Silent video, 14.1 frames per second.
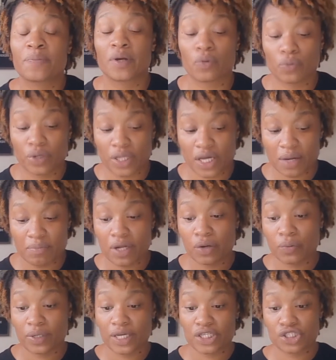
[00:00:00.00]
in a really committed
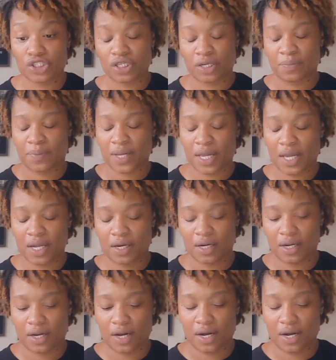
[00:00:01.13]
relationship, in